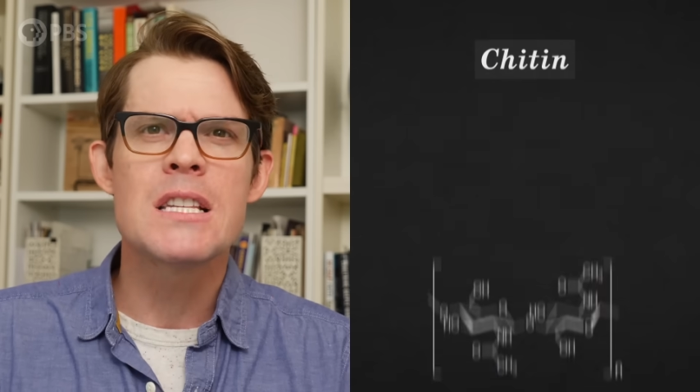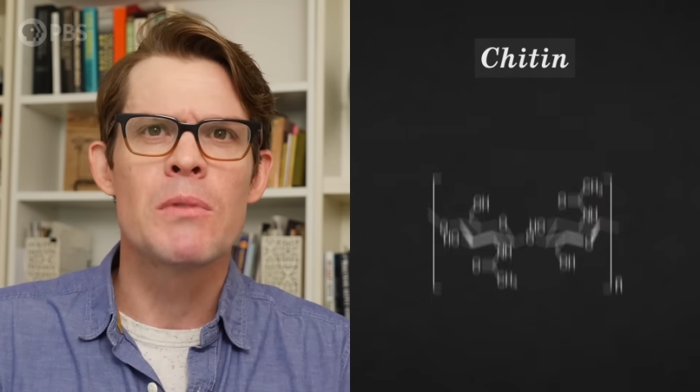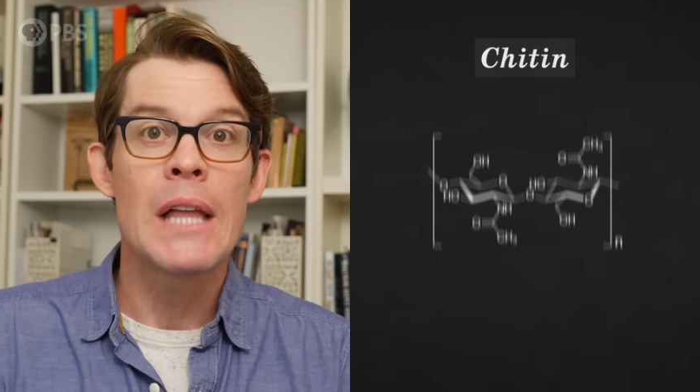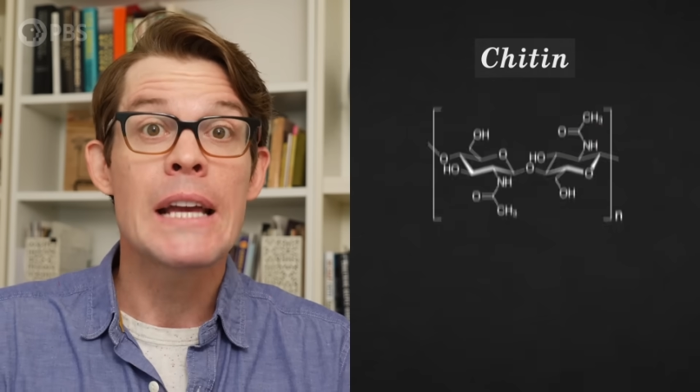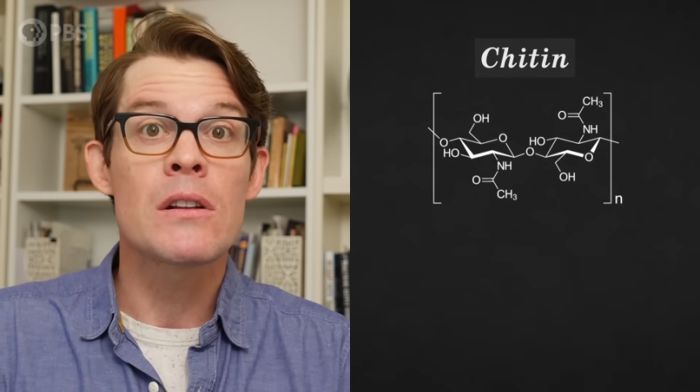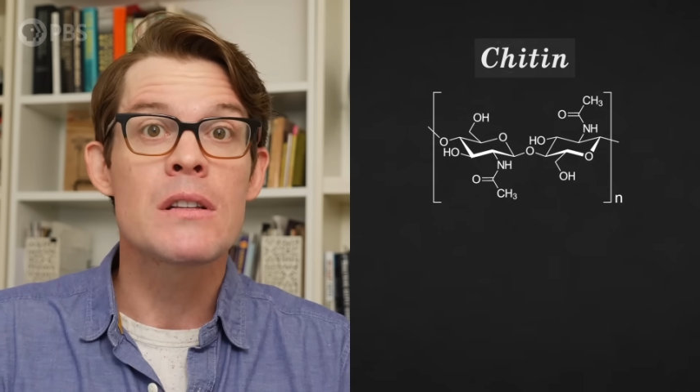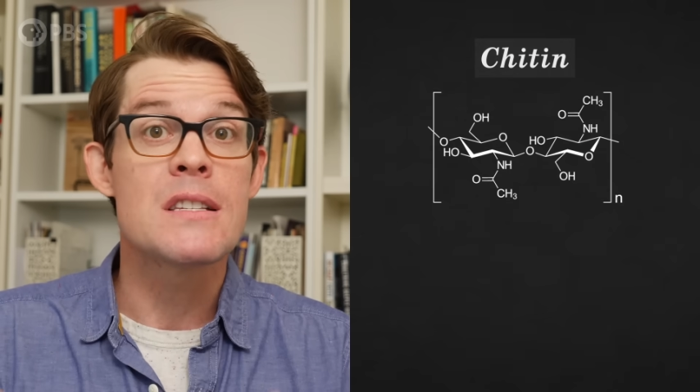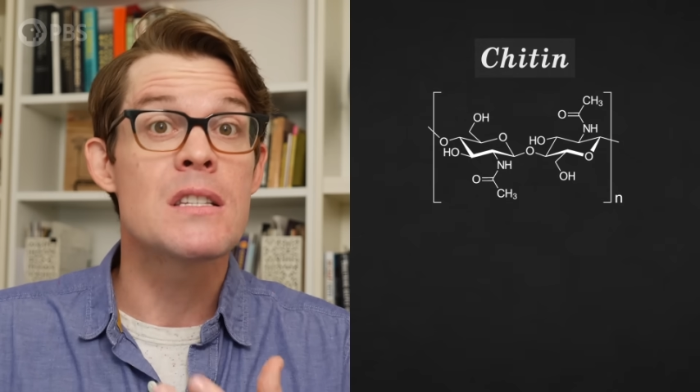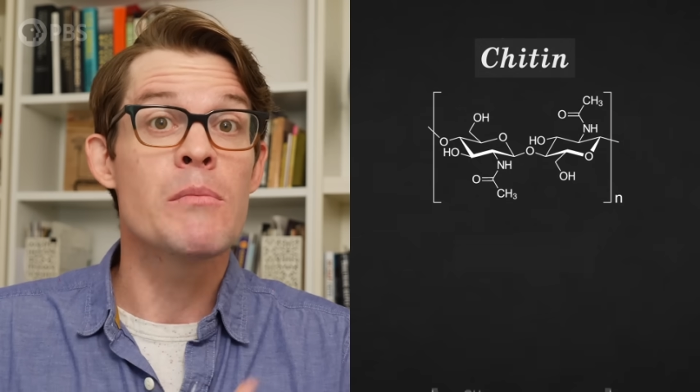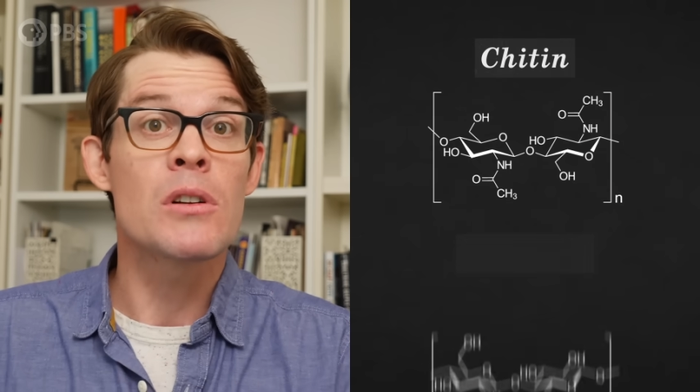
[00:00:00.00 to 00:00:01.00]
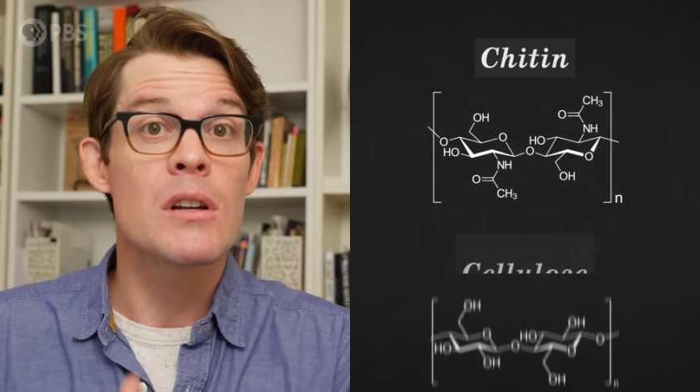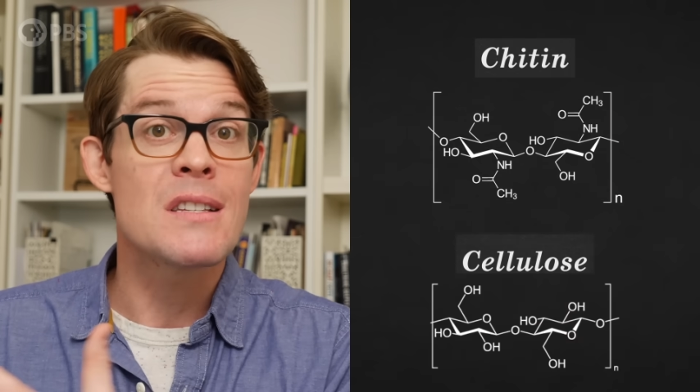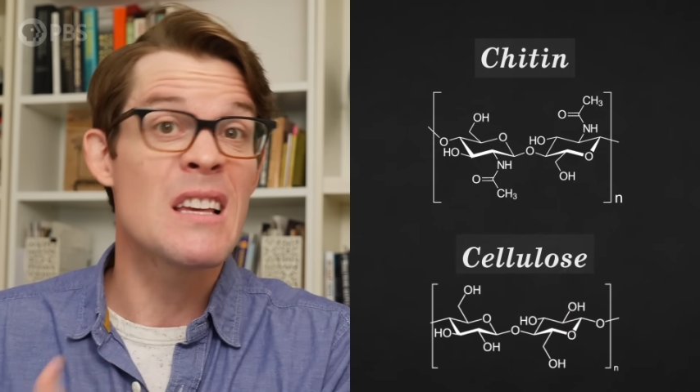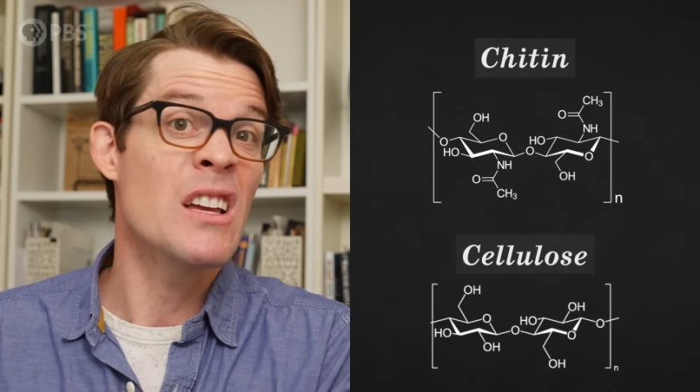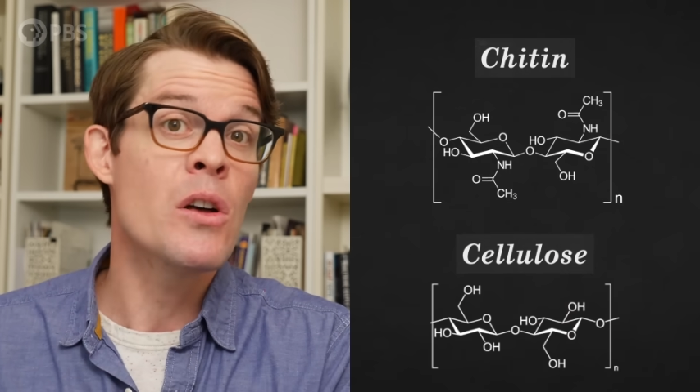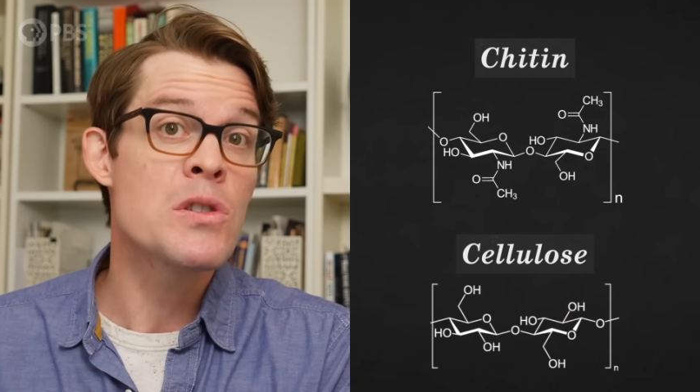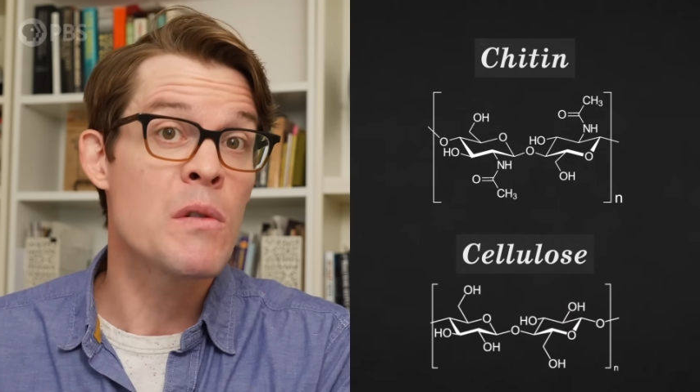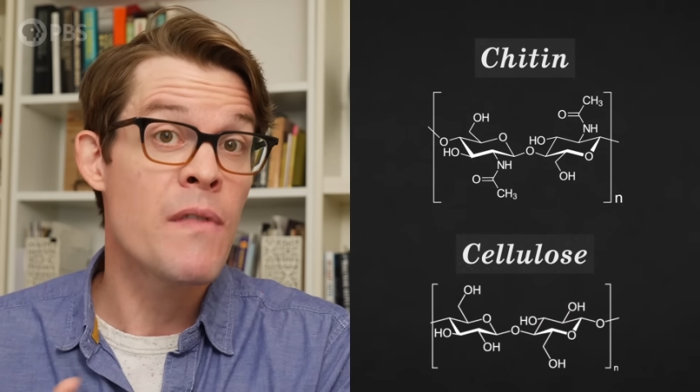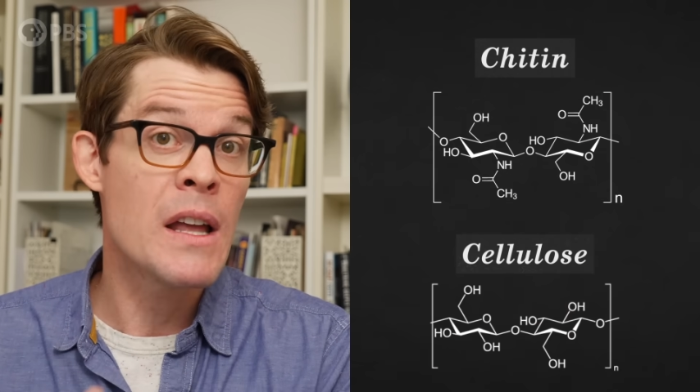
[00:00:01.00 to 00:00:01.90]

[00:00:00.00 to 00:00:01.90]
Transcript: is molecularly similar to cellulose we